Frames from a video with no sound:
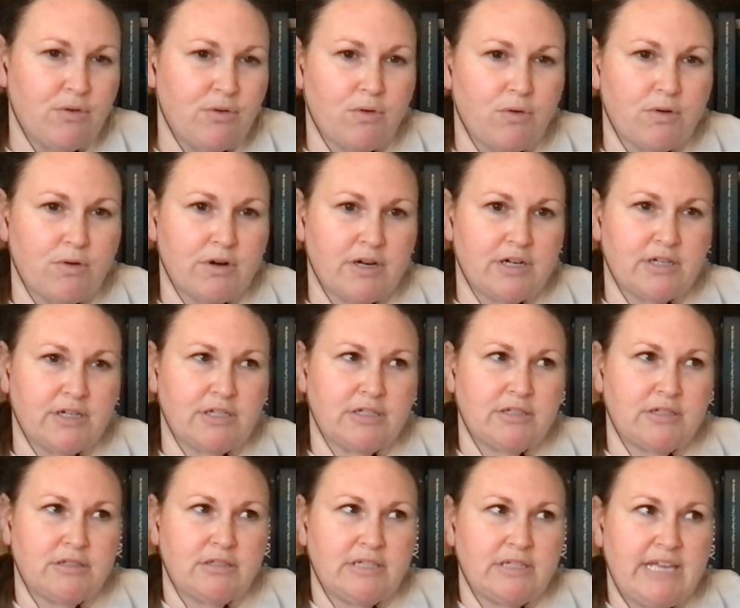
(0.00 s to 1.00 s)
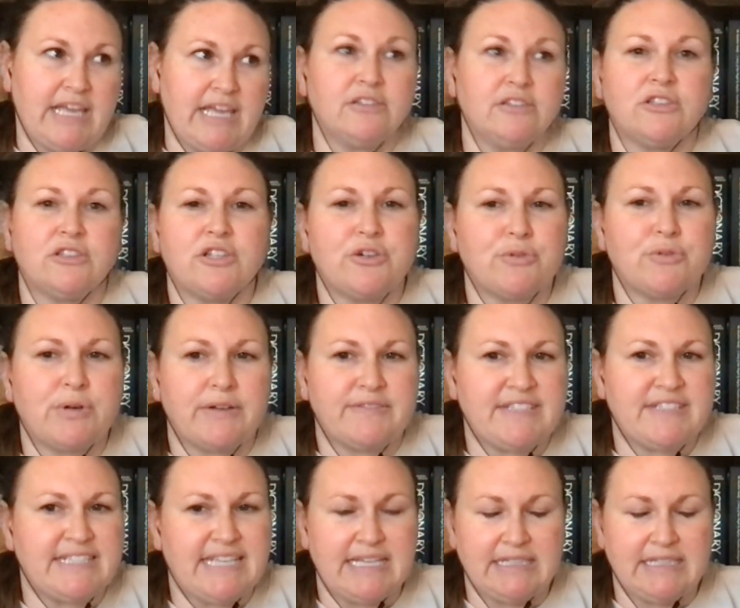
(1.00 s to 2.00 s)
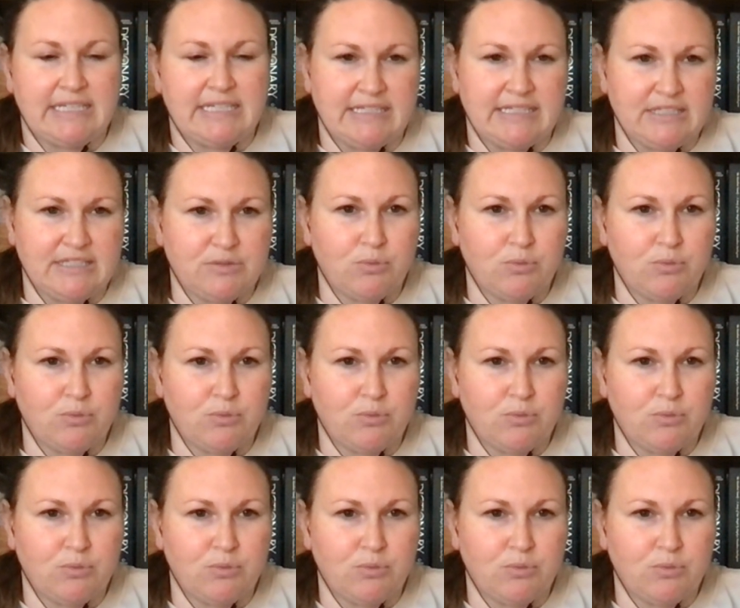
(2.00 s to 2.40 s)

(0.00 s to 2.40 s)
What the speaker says: or in lieu of sealants,